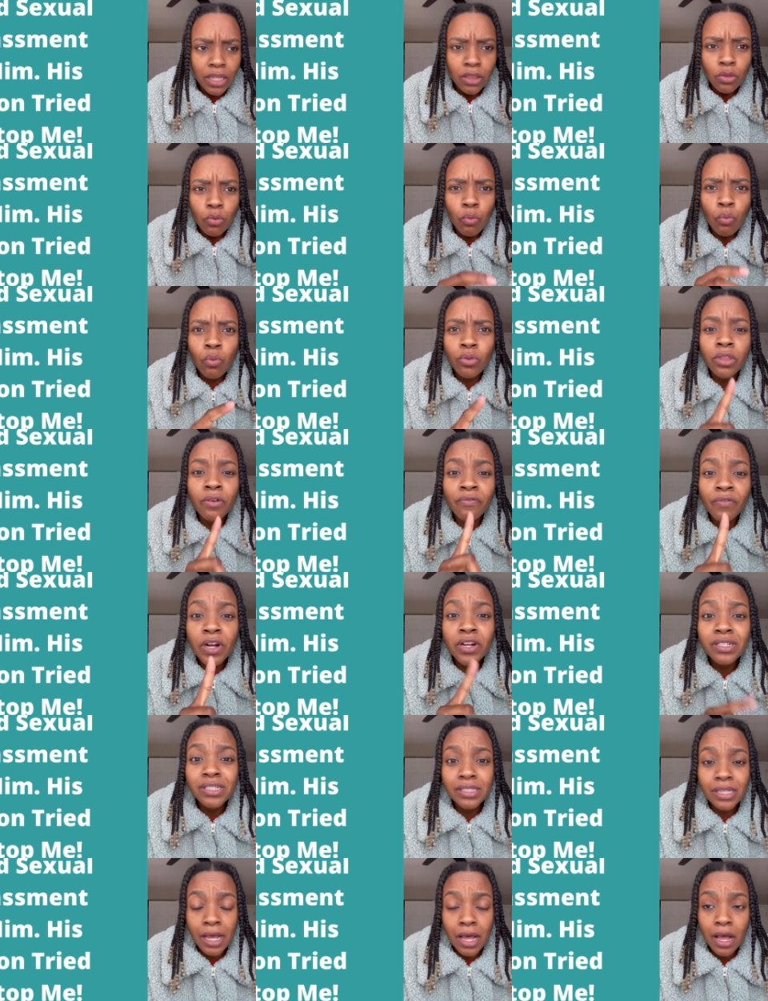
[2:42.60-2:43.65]
the
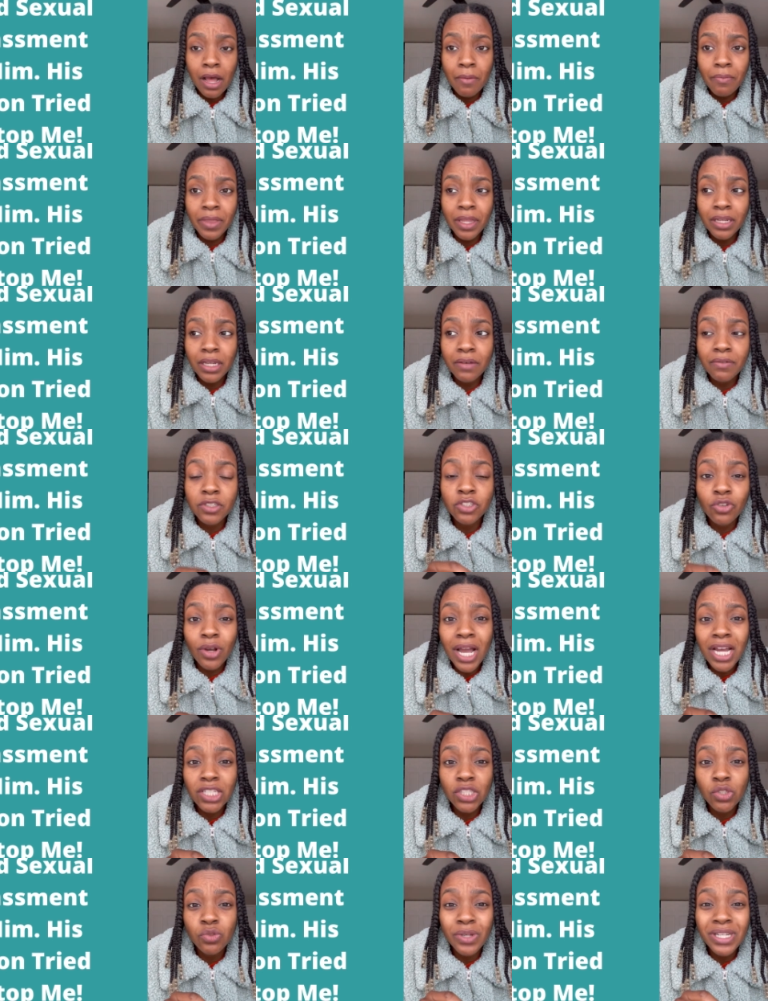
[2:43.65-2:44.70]
first time the devil
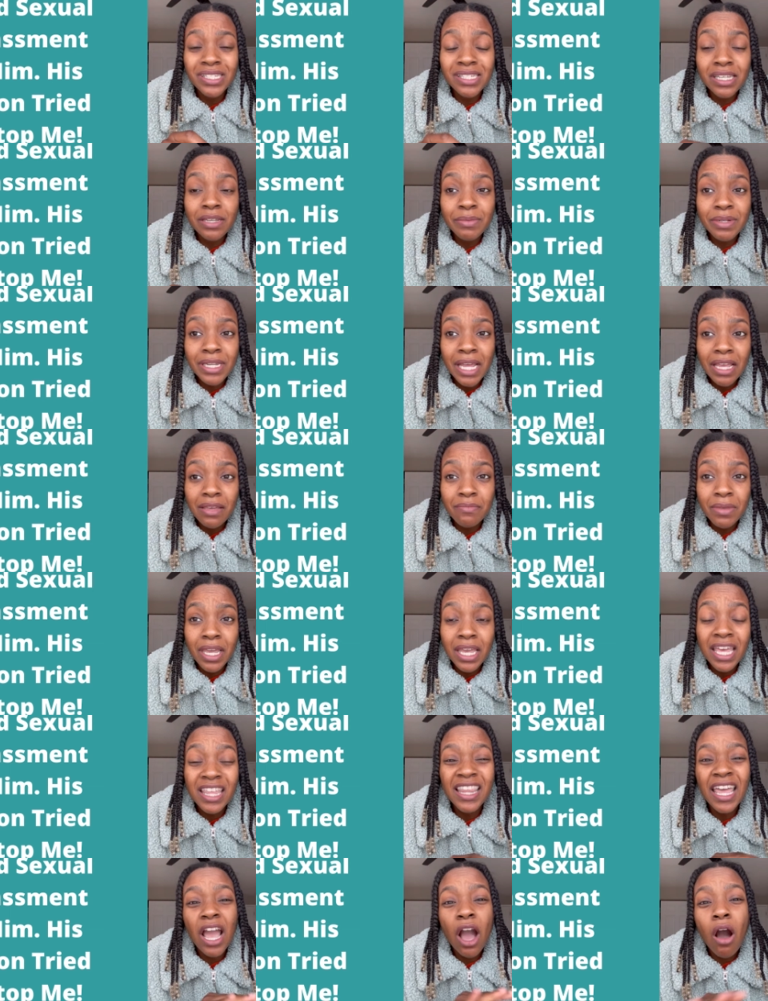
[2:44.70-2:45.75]
tried to intimidate me
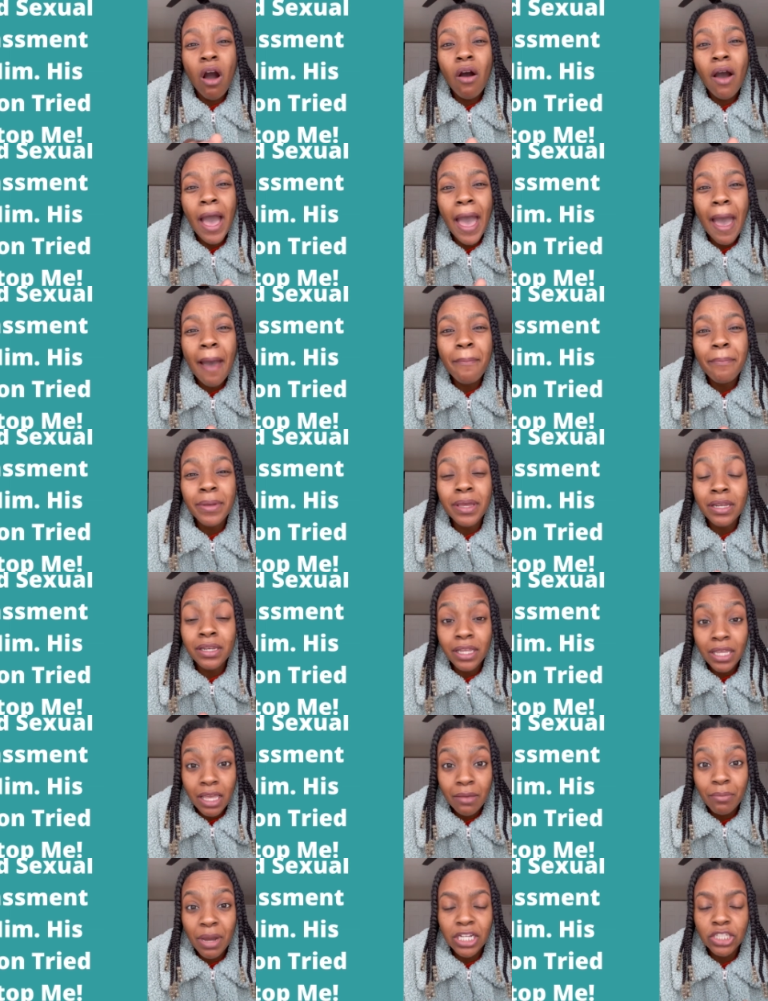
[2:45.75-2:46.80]
and they all happened
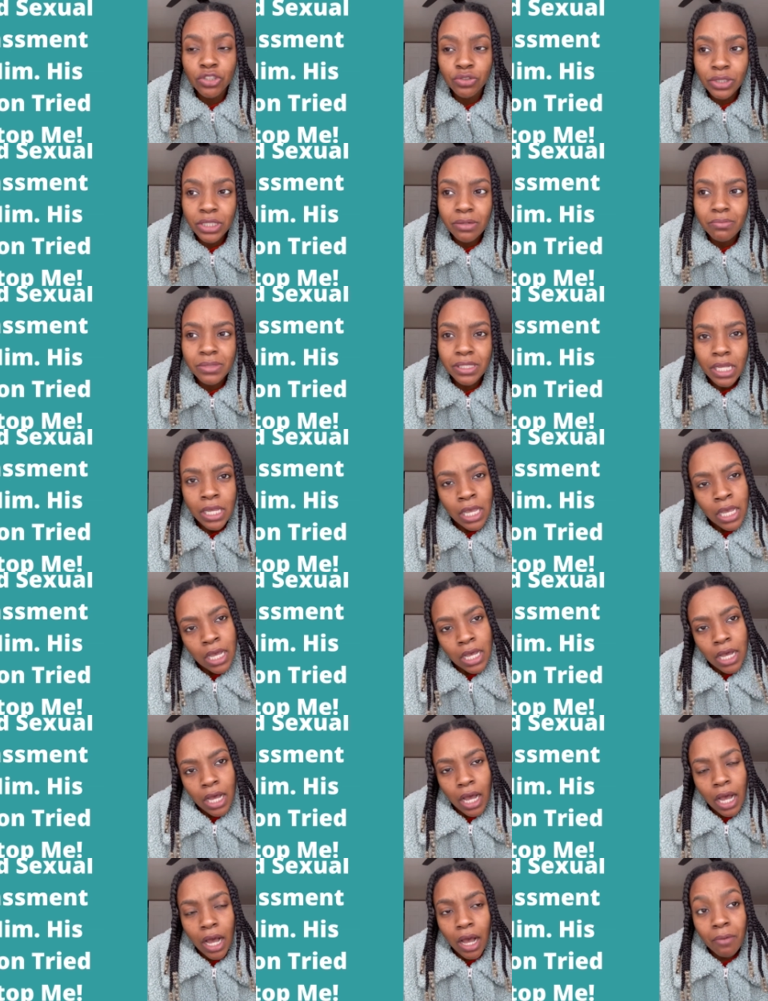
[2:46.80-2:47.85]
in my dreams
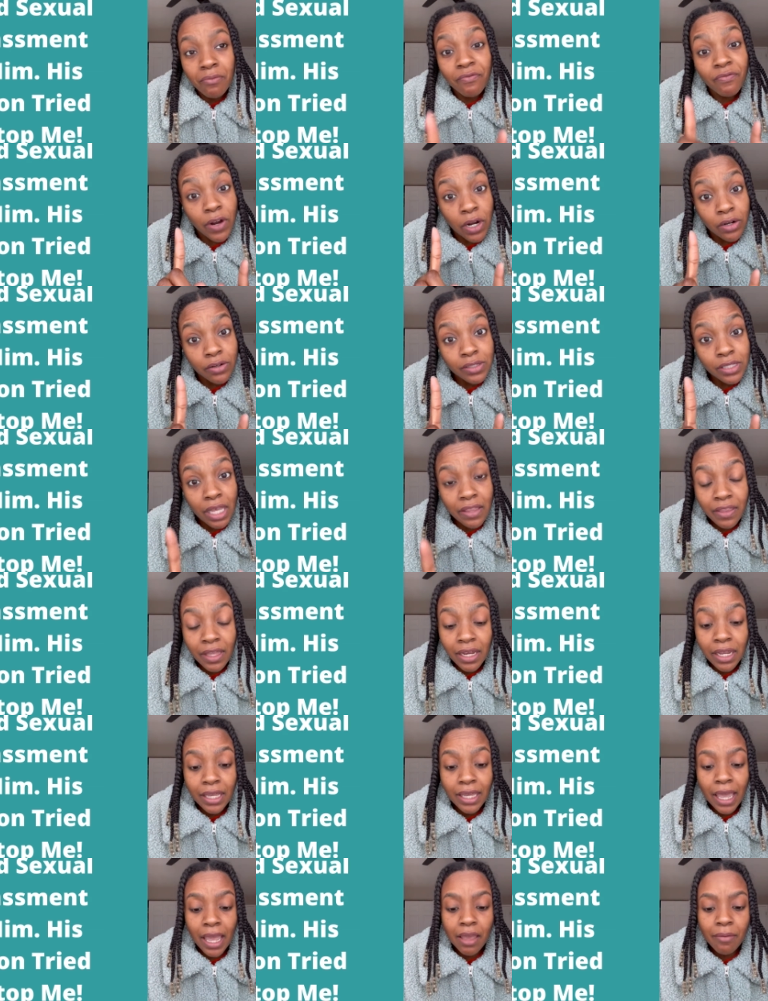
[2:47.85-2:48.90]
um, first and then
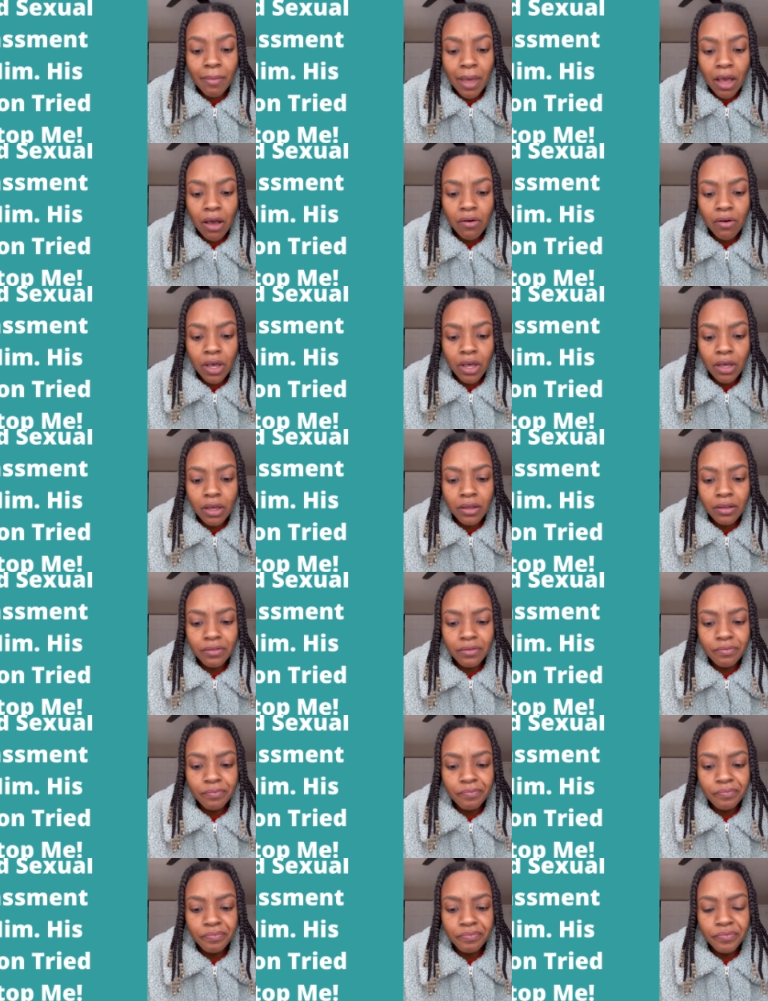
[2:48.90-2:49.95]
it came out of
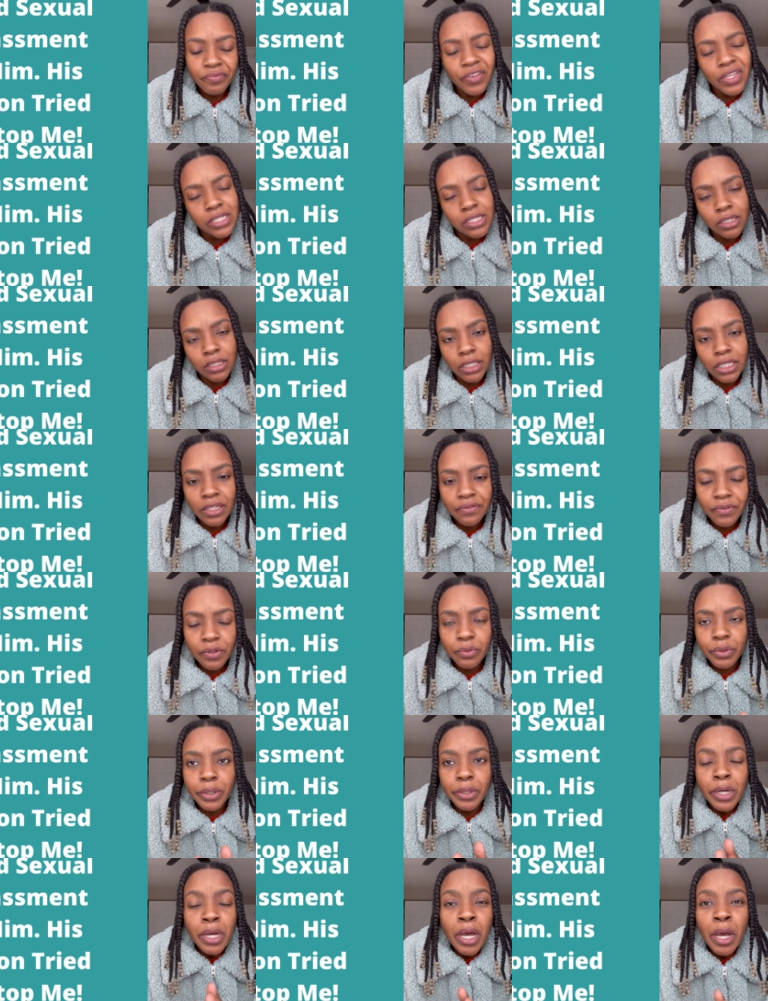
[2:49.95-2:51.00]
physically if you
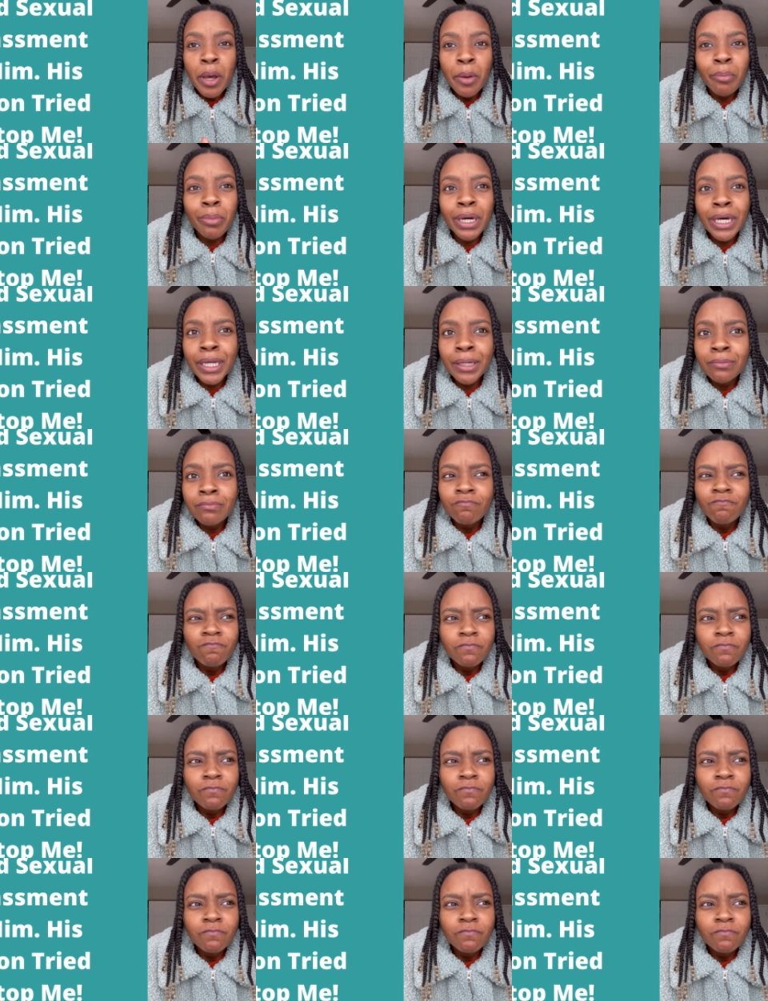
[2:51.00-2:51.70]
will but